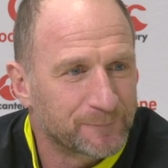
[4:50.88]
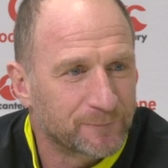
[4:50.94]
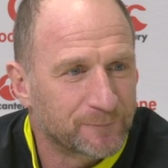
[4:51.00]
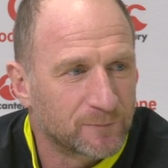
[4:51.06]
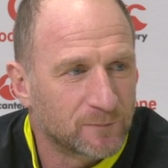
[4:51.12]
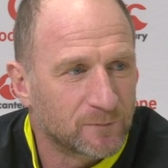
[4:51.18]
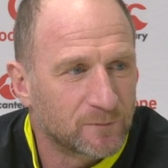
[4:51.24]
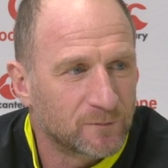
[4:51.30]

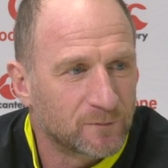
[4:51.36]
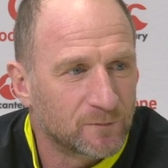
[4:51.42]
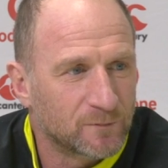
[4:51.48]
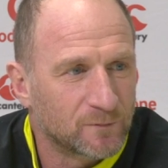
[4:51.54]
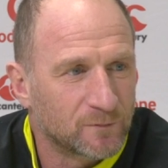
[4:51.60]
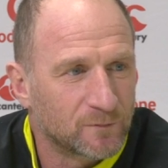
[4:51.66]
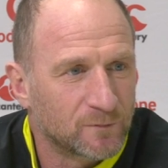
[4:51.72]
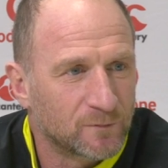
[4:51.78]

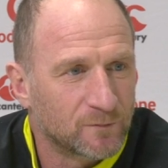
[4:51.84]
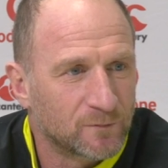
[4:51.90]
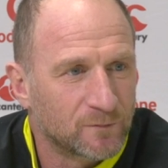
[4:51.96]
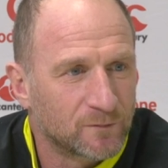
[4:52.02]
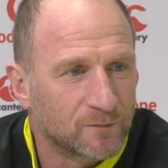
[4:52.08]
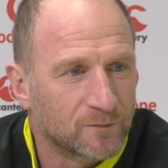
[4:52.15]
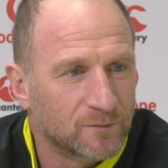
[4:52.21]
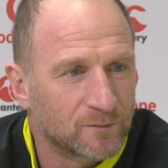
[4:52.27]

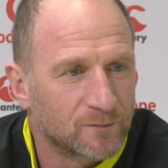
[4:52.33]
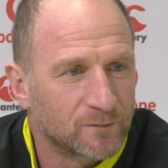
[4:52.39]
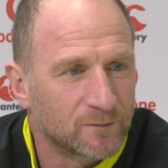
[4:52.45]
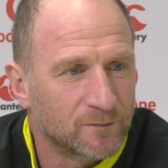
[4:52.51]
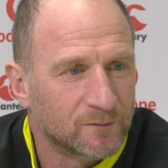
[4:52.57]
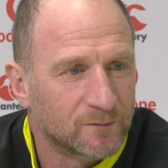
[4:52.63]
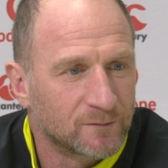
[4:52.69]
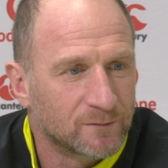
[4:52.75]

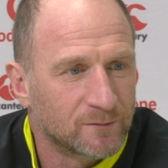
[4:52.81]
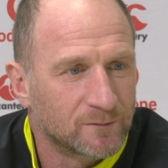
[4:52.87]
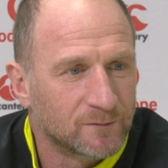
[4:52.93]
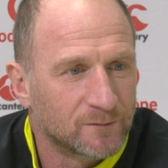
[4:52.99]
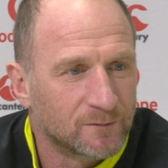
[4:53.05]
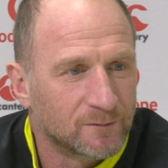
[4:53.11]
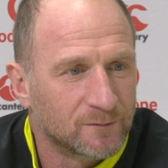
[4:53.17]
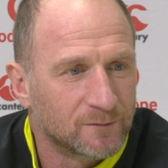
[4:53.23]

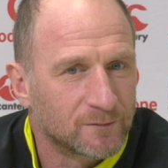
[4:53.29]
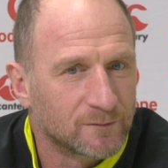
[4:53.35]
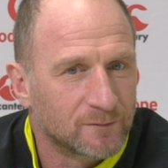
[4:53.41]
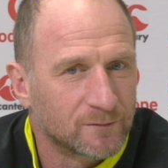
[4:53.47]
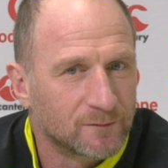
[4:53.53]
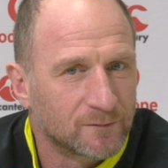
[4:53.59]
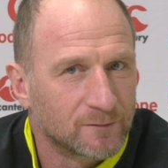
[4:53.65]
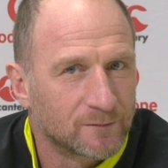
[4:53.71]

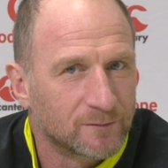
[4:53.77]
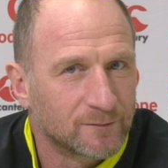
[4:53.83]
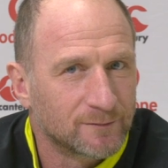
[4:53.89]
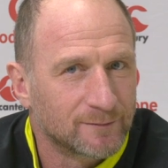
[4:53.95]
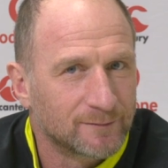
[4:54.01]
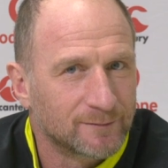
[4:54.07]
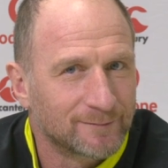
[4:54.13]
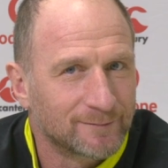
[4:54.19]

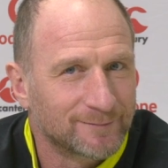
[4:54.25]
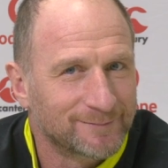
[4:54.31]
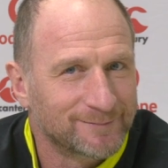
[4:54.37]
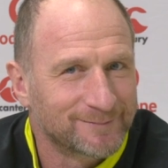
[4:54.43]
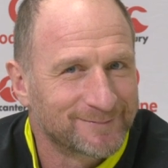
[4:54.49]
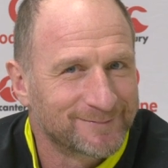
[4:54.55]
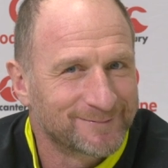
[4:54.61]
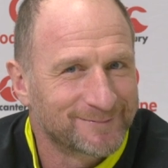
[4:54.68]
Nobody speaks.